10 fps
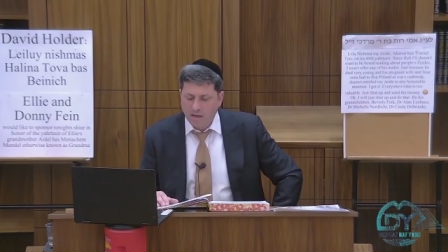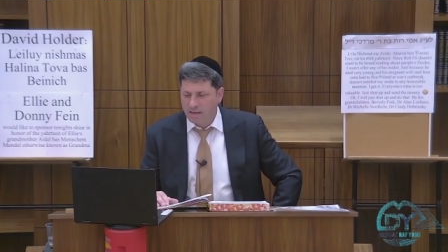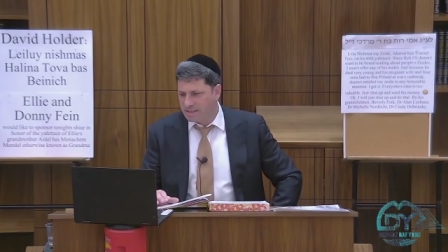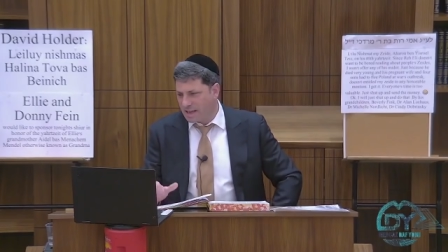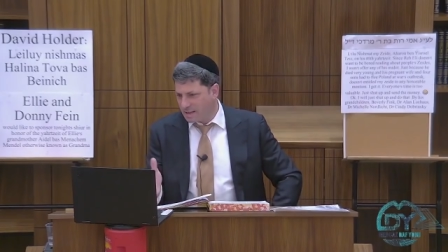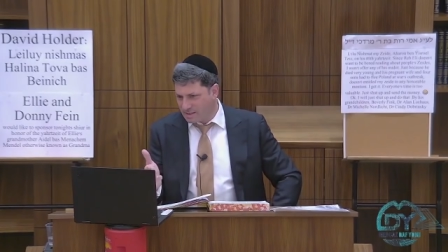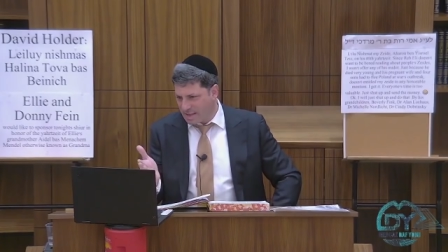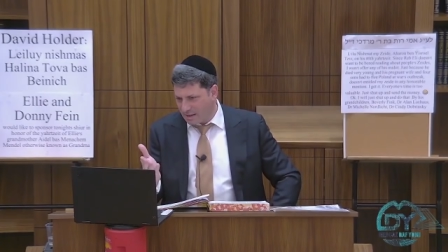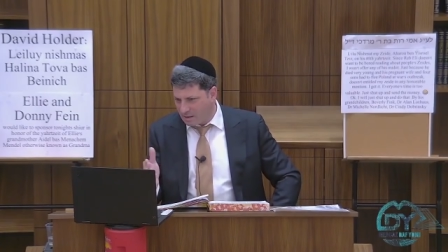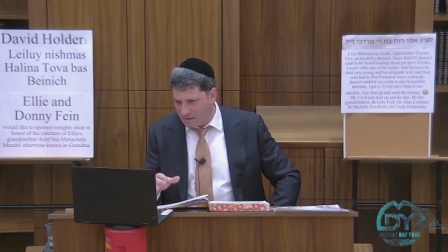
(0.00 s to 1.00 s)
He's not, he's
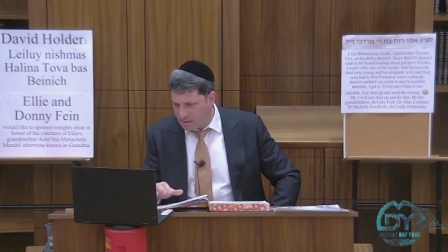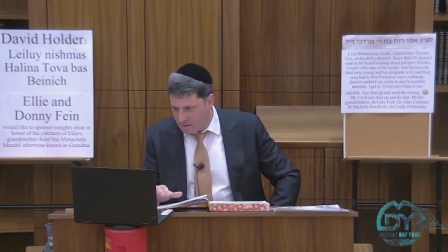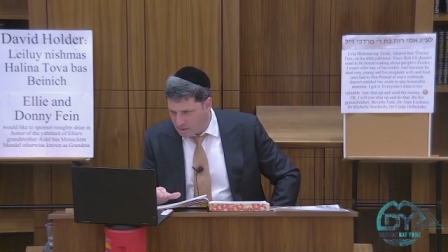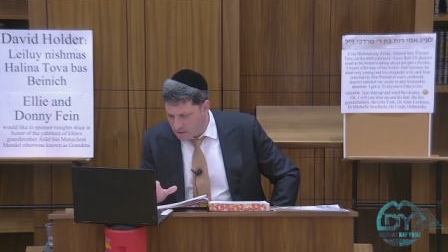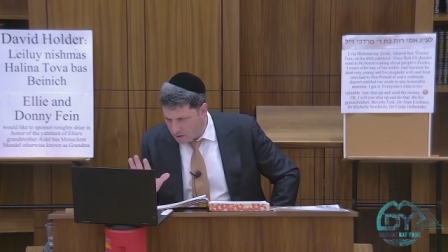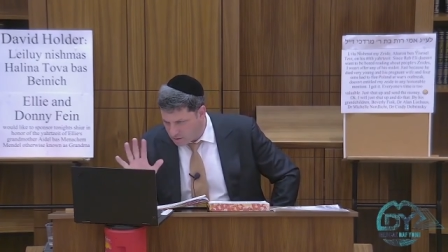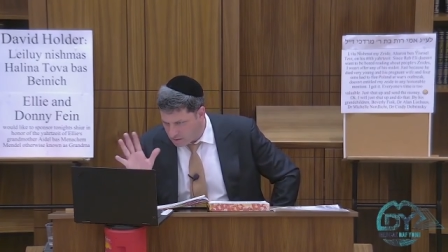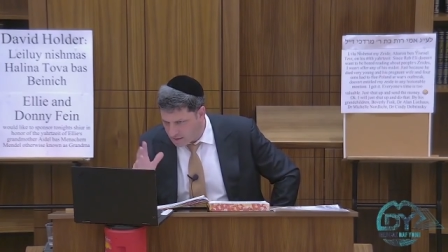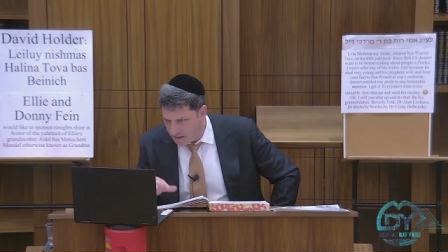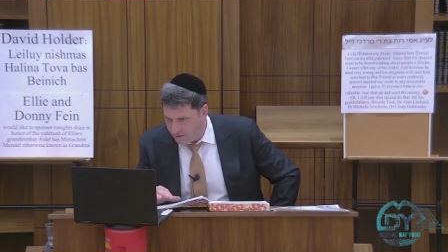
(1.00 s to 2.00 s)
not going to listen to the shir, so
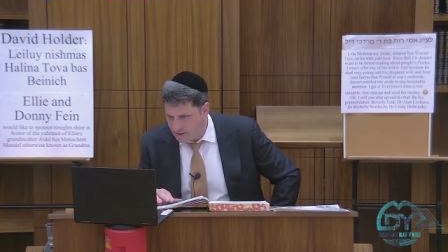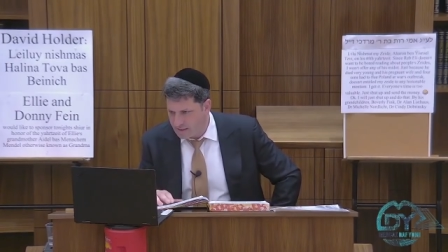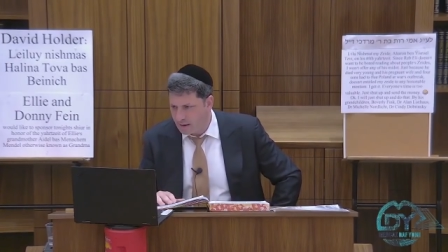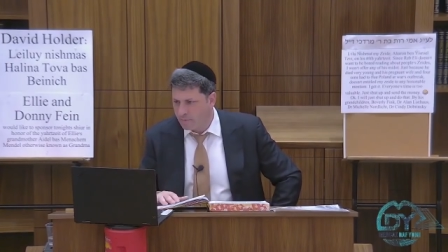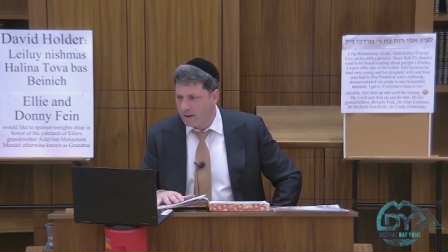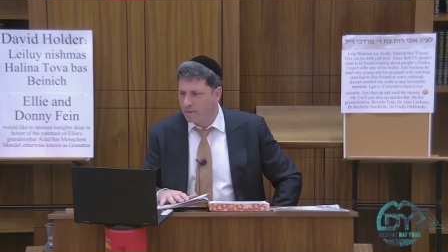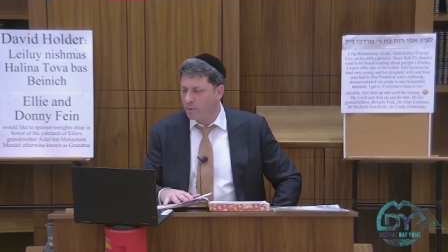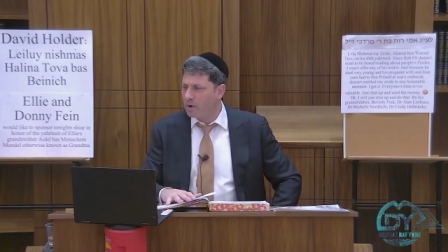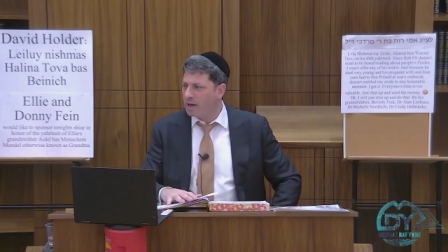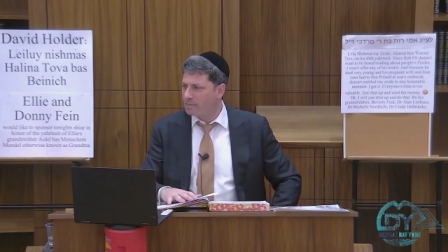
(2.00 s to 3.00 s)
it's not, a, it's not a problem. He
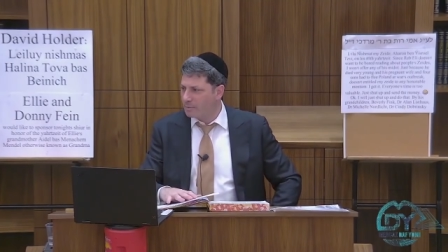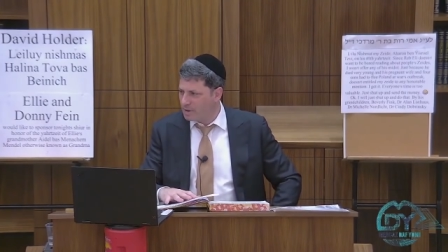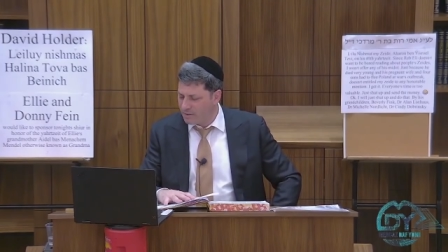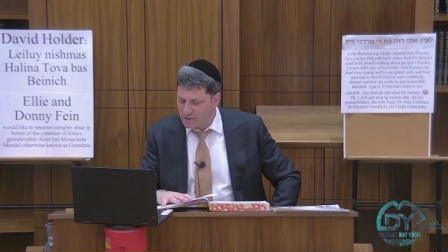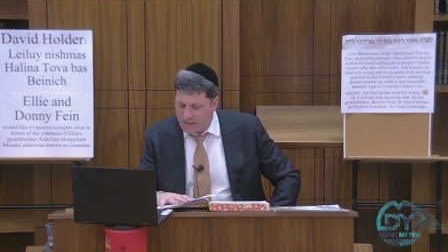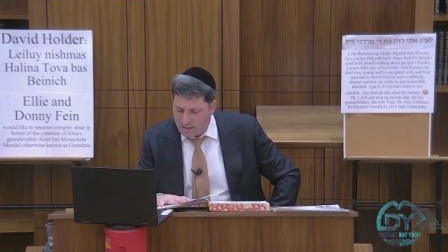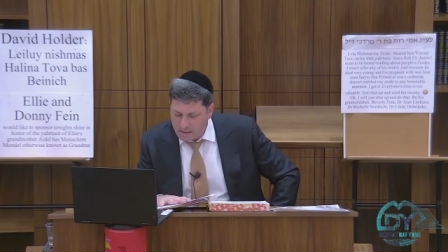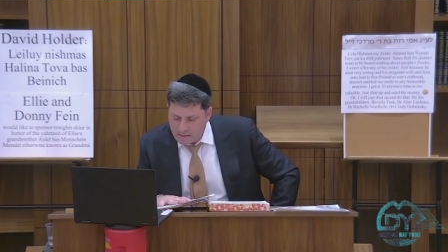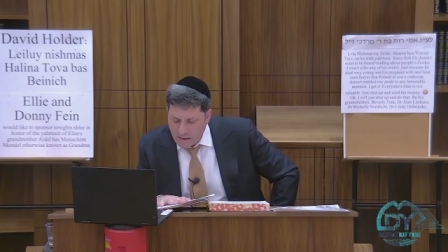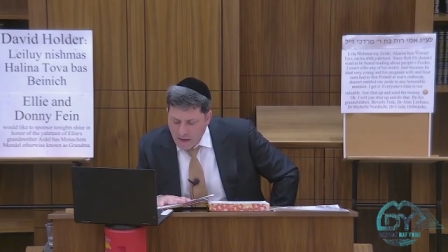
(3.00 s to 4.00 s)
won't chap that we ever said
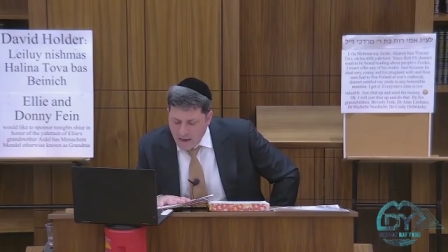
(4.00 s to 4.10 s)
this.